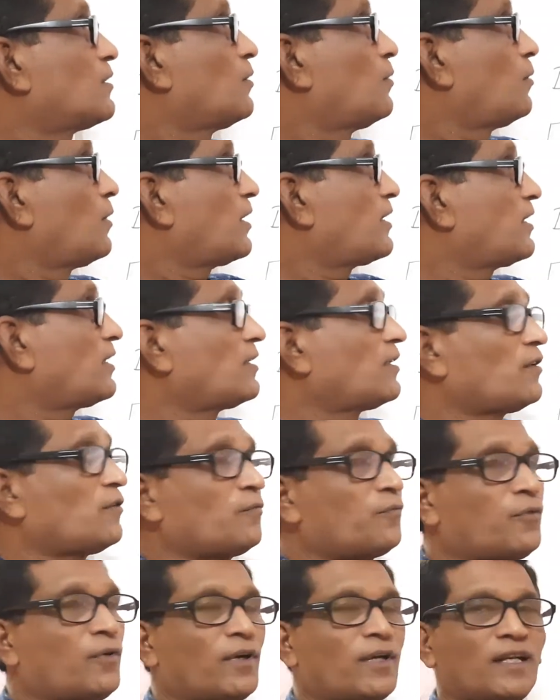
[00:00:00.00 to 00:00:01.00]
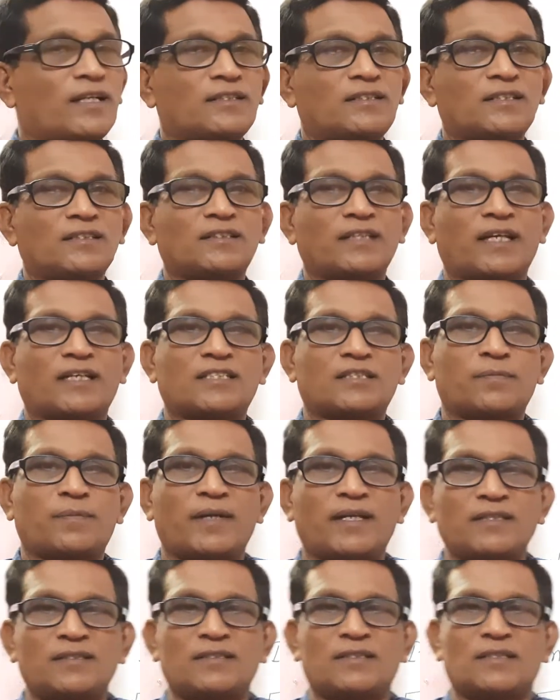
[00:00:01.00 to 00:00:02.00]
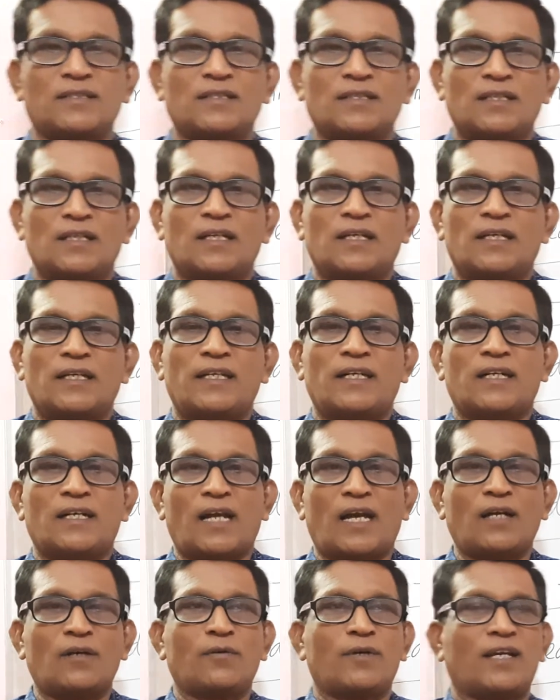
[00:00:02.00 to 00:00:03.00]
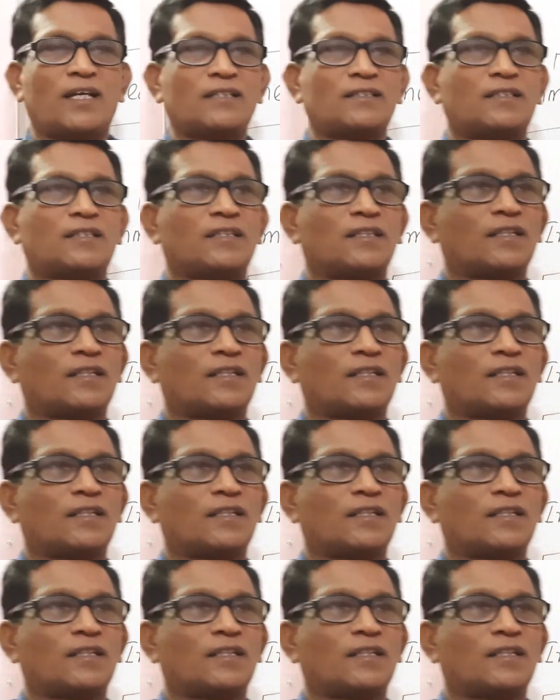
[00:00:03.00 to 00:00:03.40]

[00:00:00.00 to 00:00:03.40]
When an inference is expressed in language,